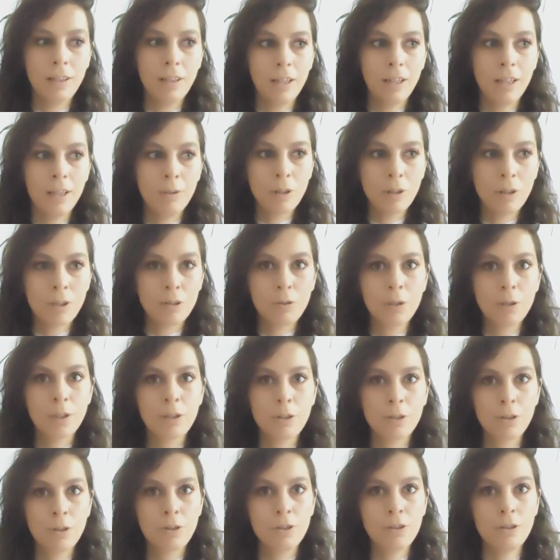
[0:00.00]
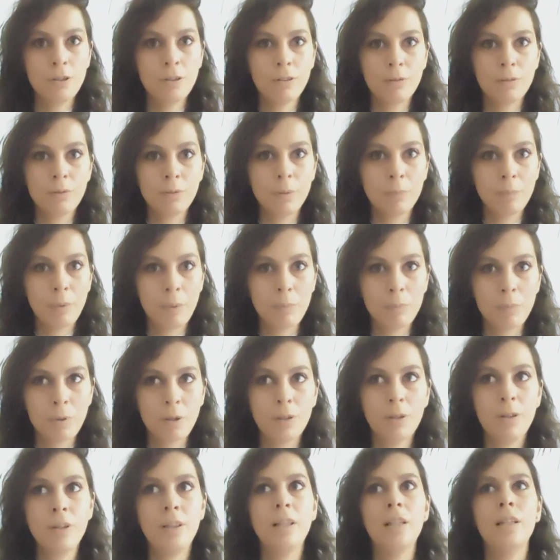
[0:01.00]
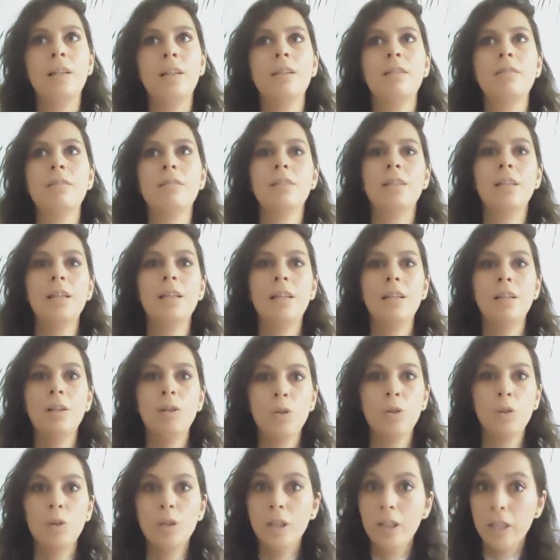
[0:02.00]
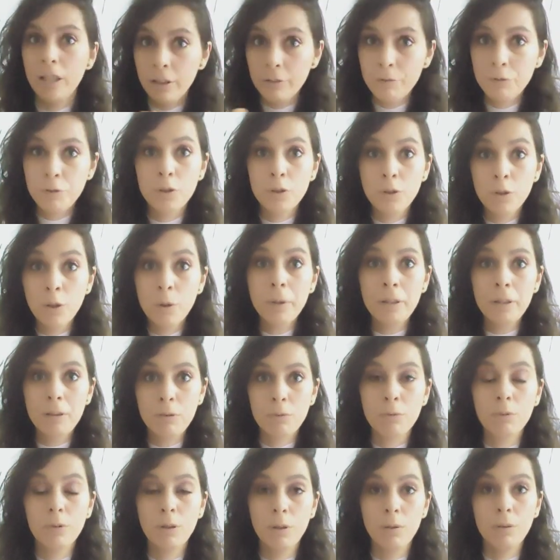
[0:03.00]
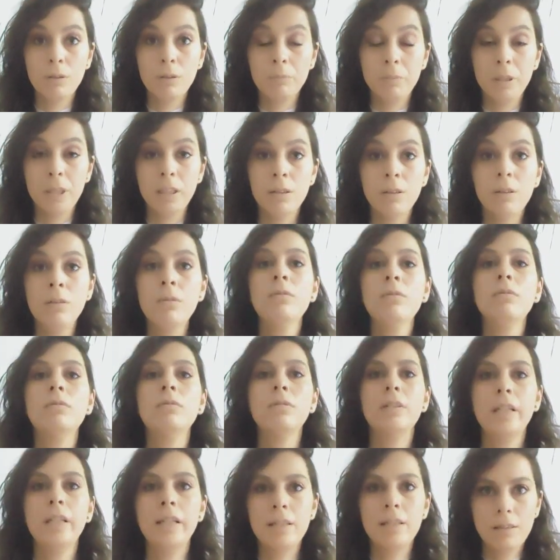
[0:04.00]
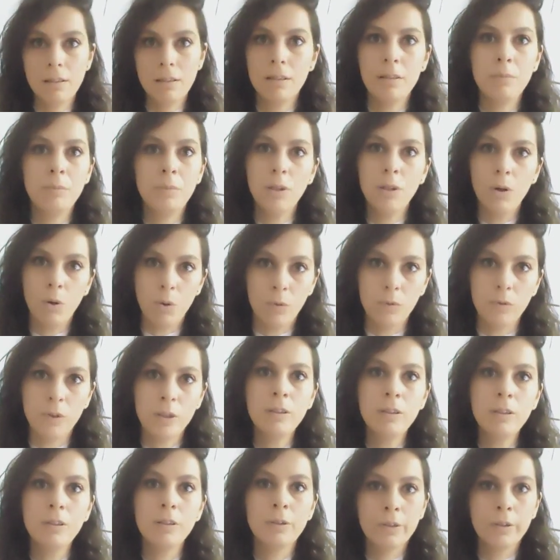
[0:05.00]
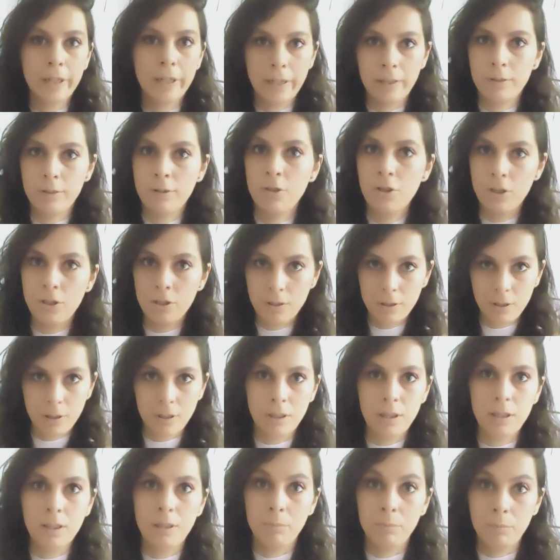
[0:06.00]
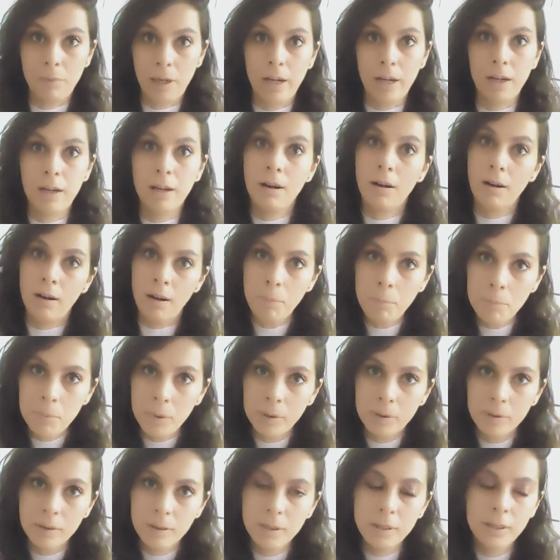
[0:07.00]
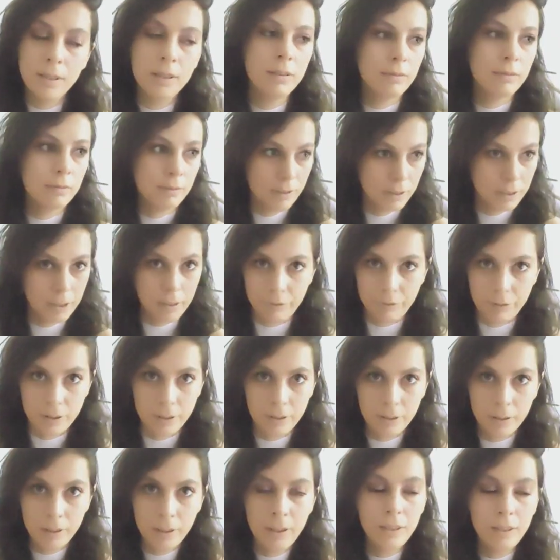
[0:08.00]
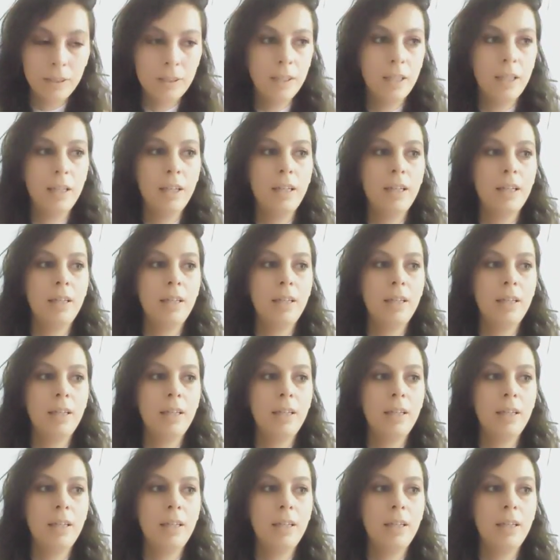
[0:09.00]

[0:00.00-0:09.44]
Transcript: I want to encourage you to remember that if you're going through low libido, it's going to be over. Your energy is going to come back up, definitely.